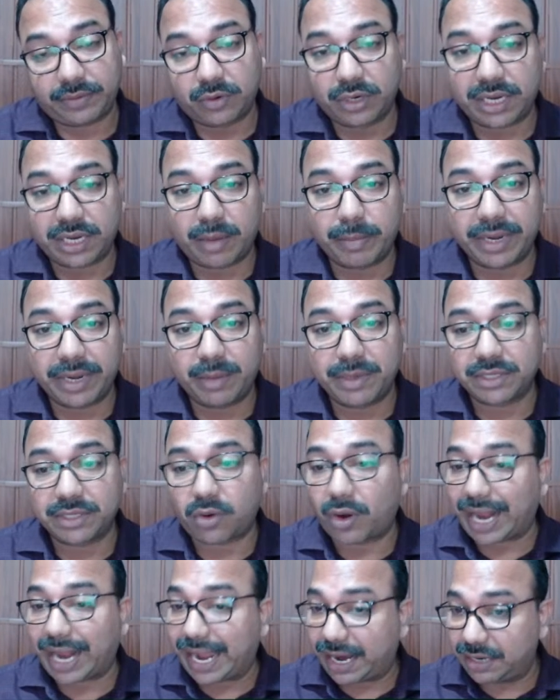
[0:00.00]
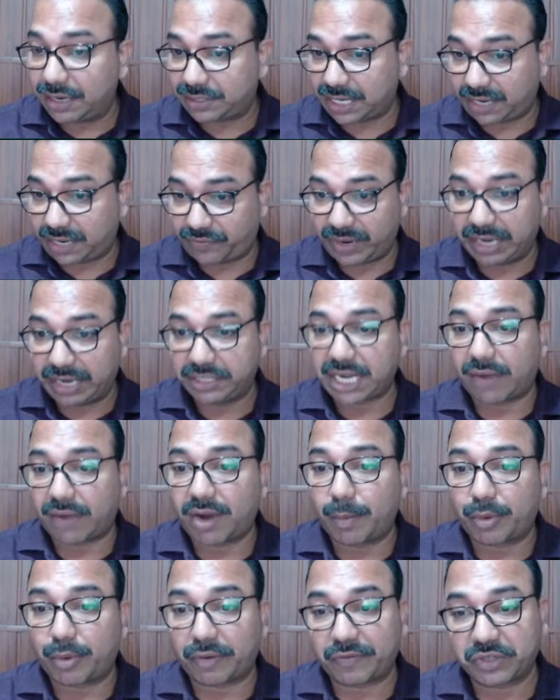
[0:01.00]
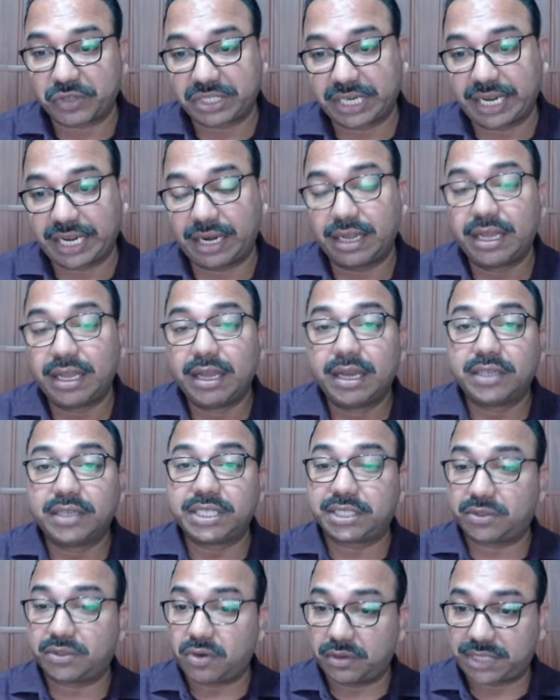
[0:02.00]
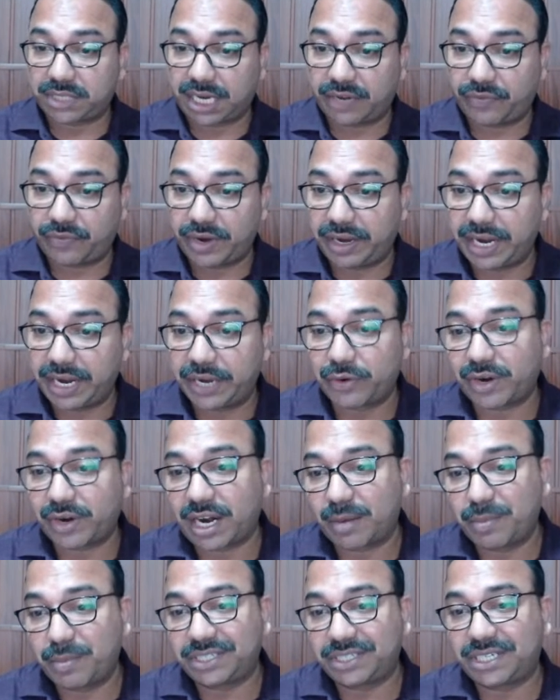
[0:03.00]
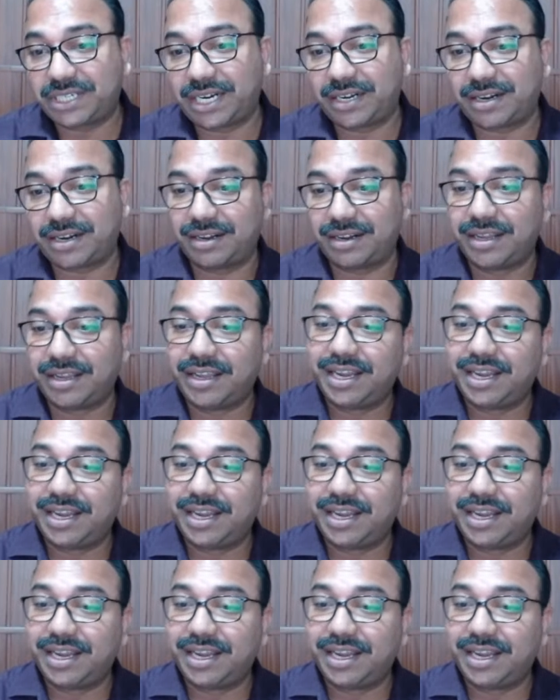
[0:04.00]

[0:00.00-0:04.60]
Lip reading: Good company means Oracle certified, Java professional, Cisco certified network administrator.